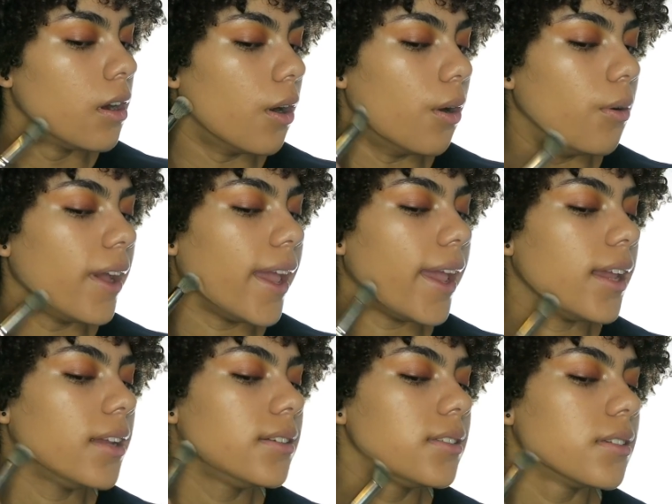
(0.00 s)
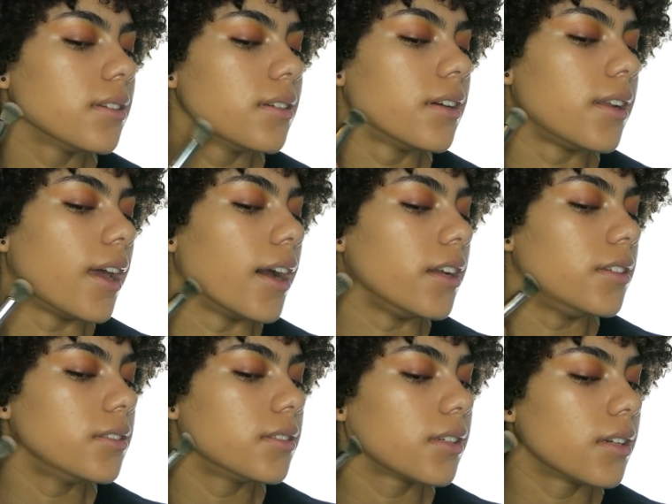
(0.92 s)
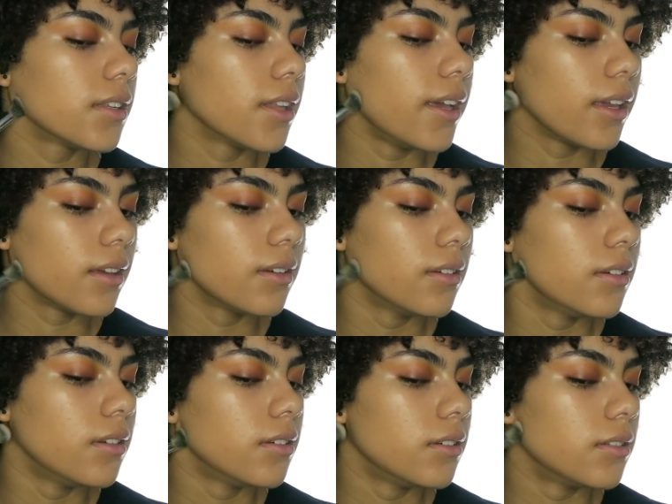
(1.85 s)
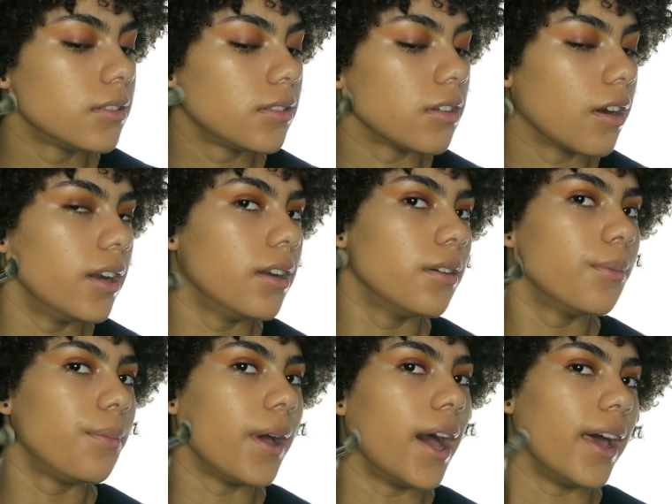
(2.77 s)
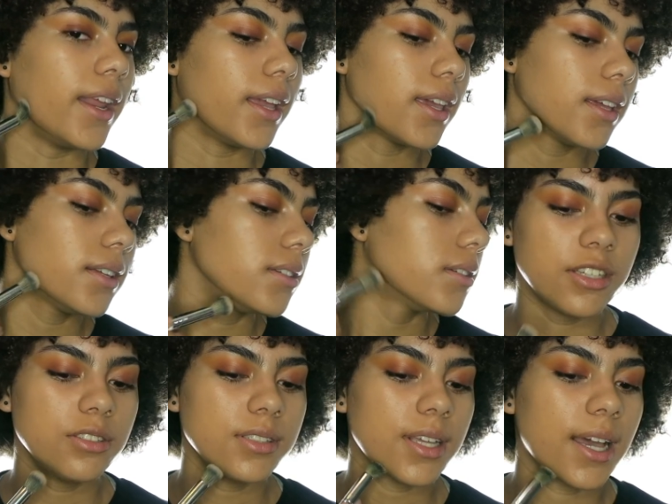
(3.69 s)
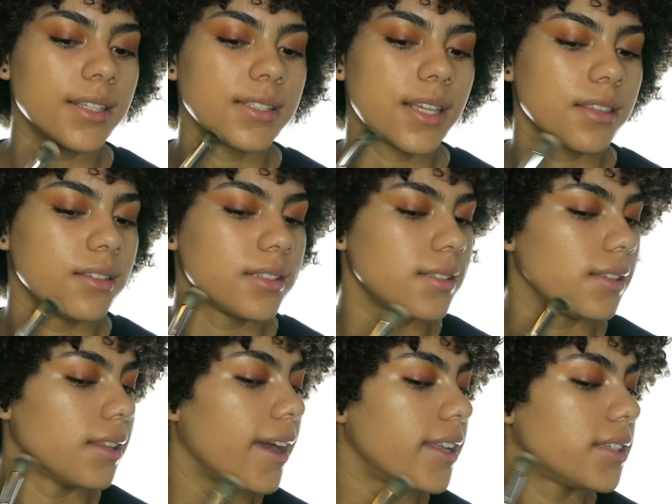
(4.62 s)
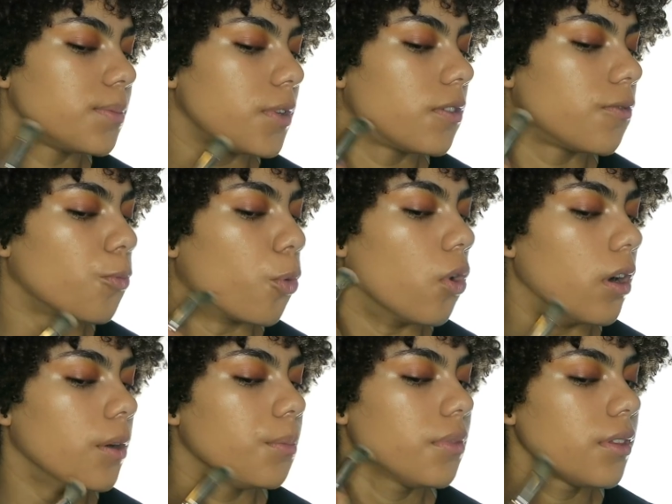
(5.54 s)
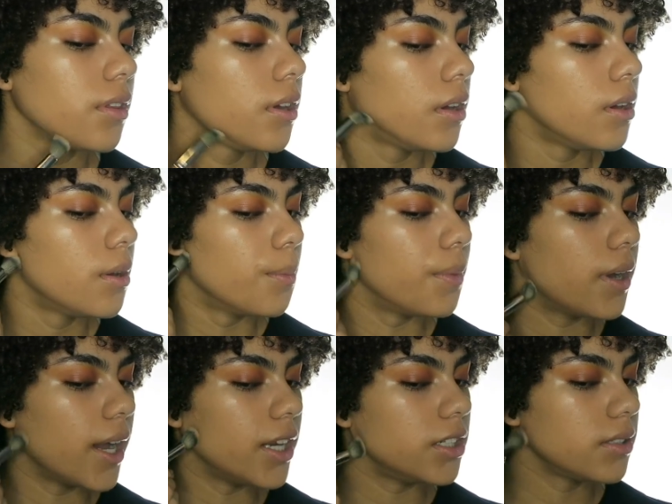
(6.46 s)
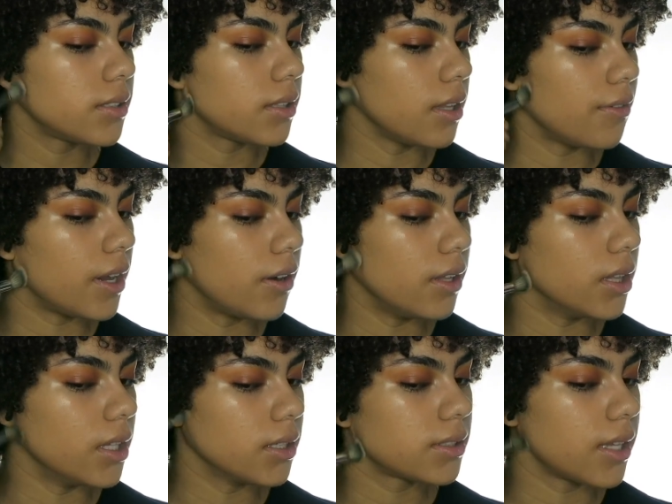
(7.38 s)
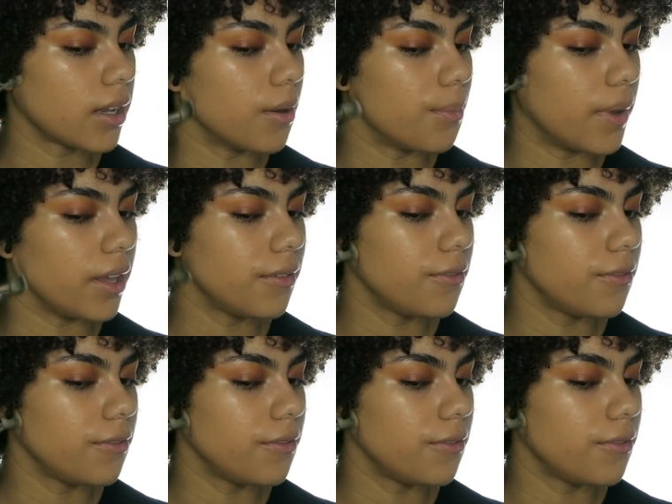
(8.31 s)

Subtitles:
JH08, and I just kind of like start patting it. It just adds like the slightest bit of warmth, but I just love how it looks like on my